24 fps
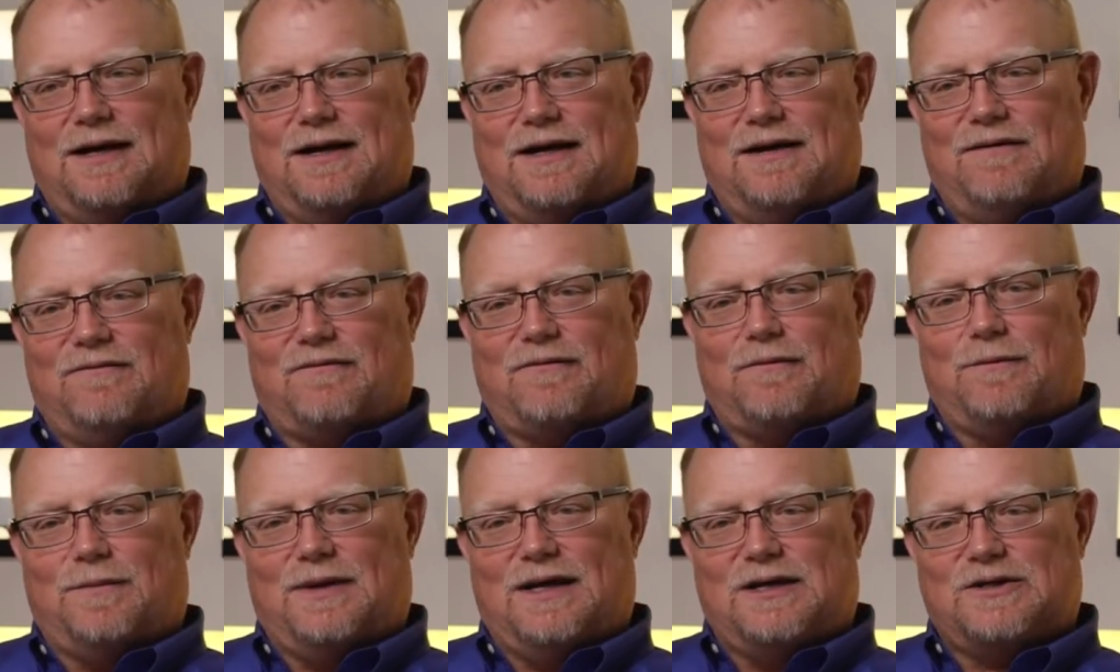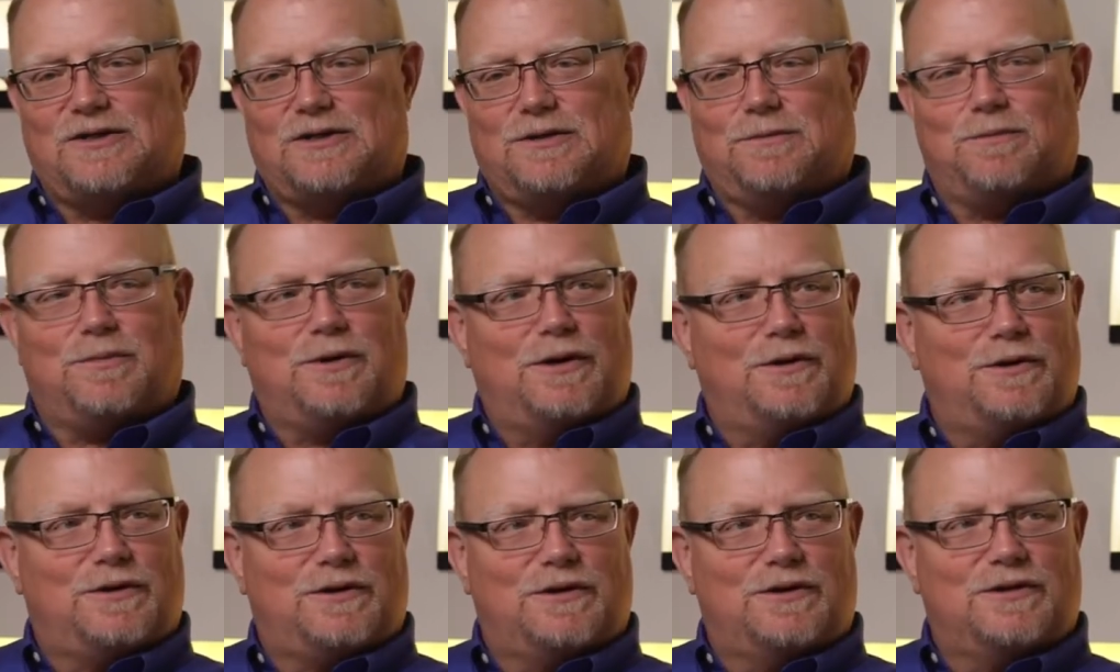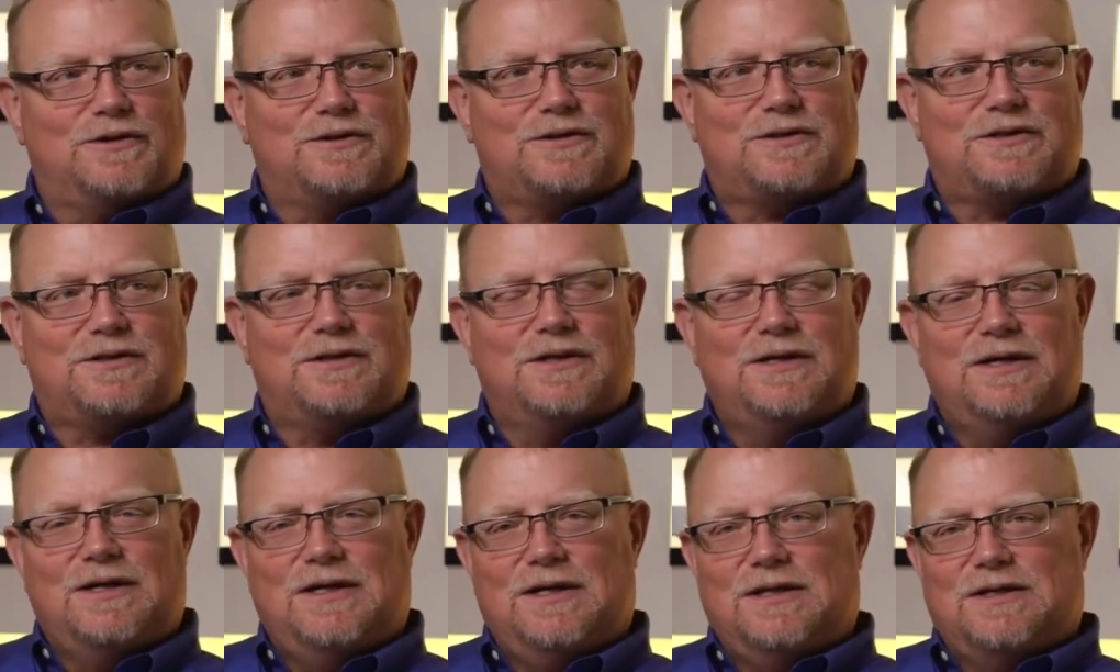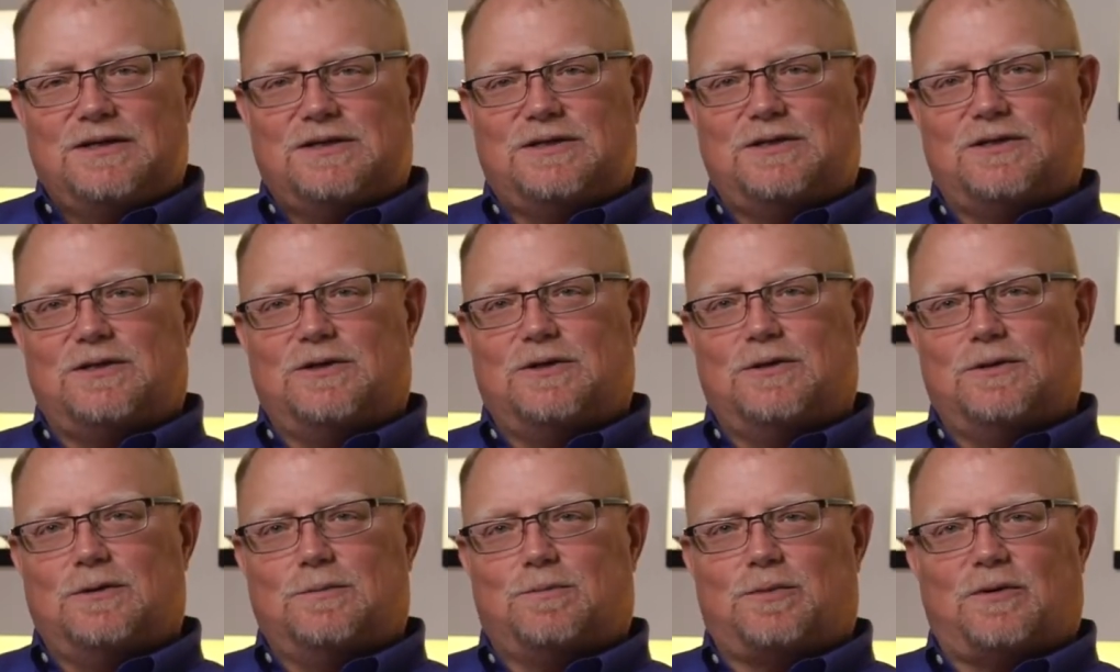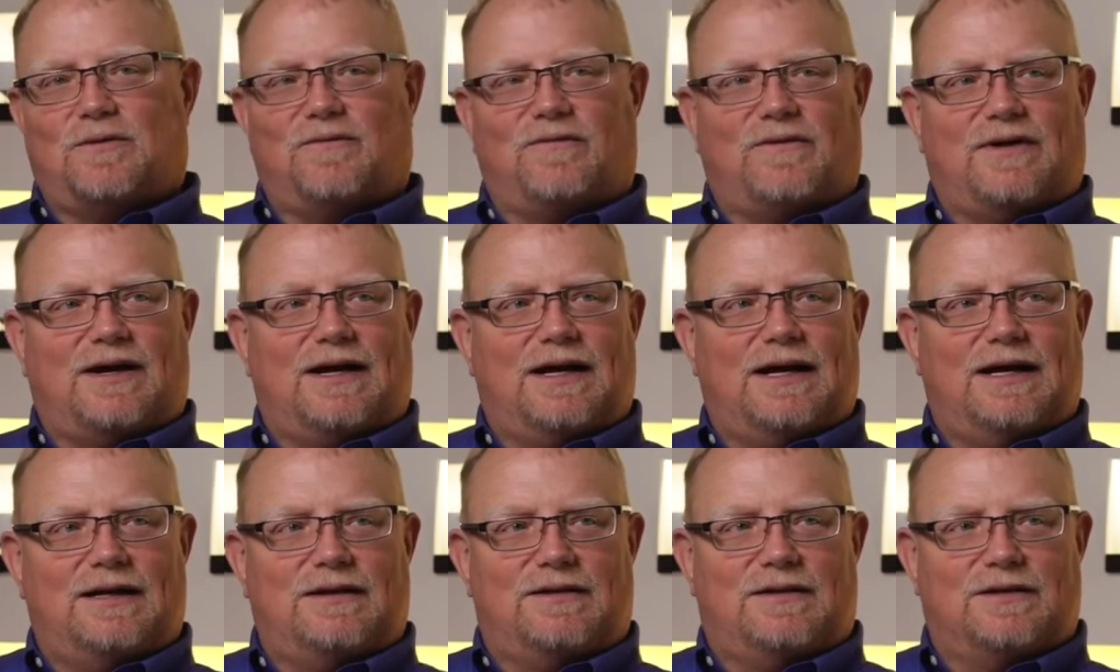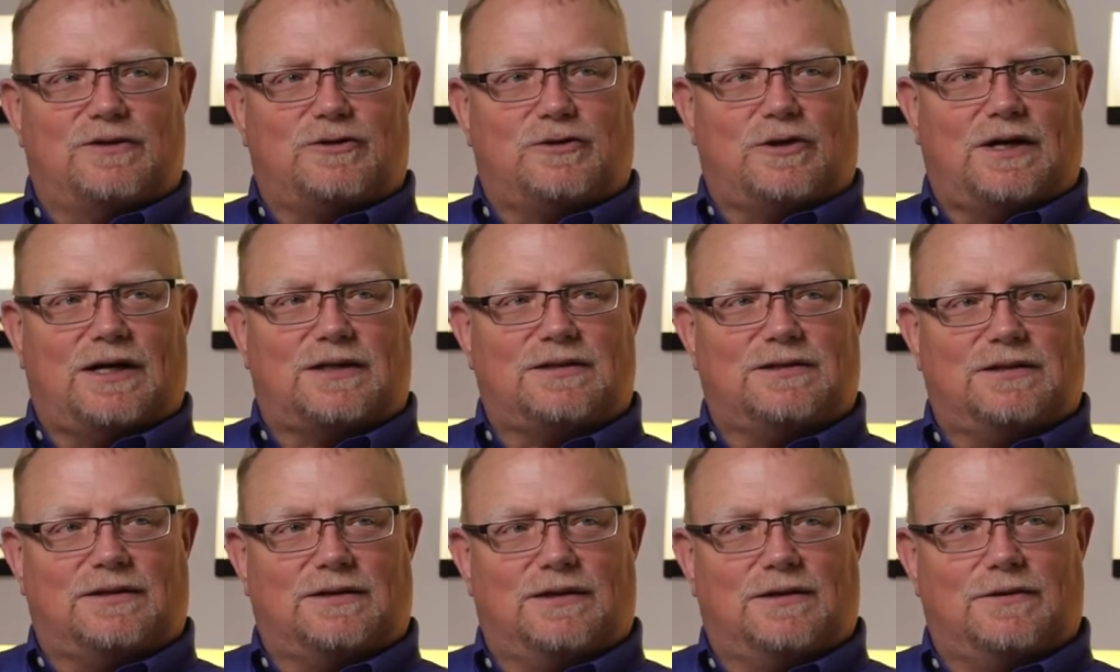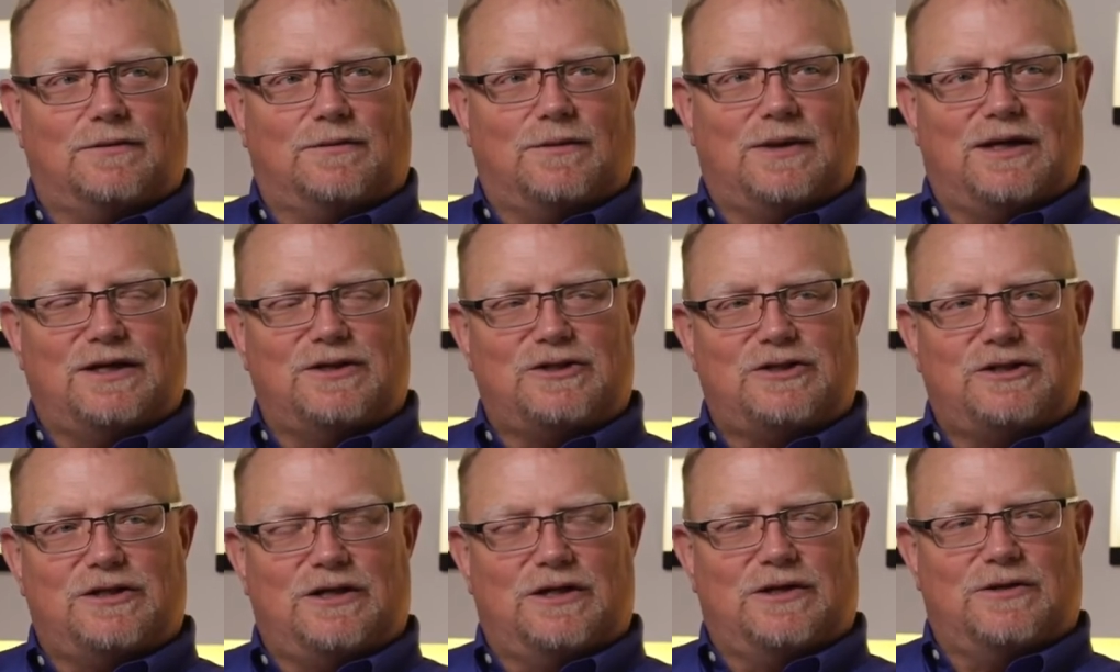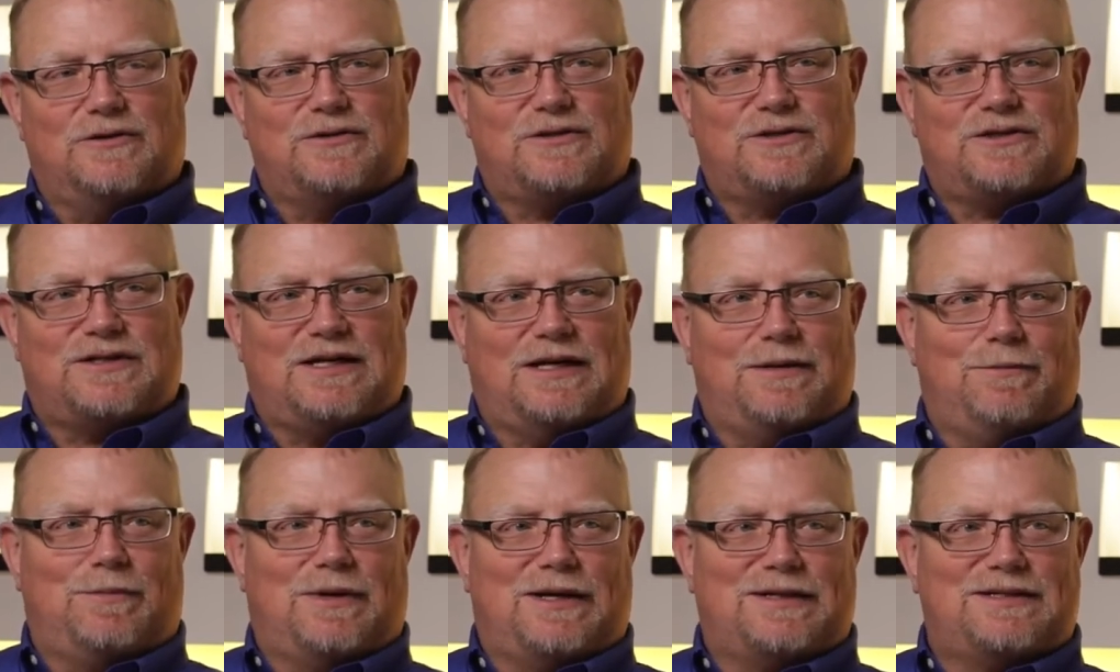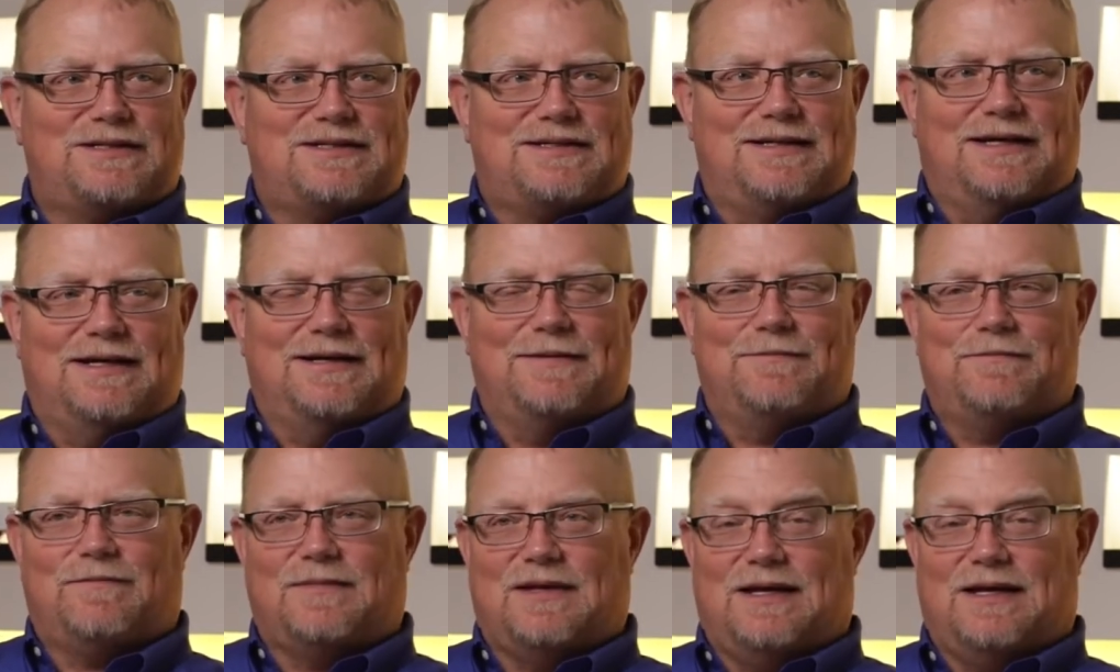information brokers to provide the truck to load ratios state by state,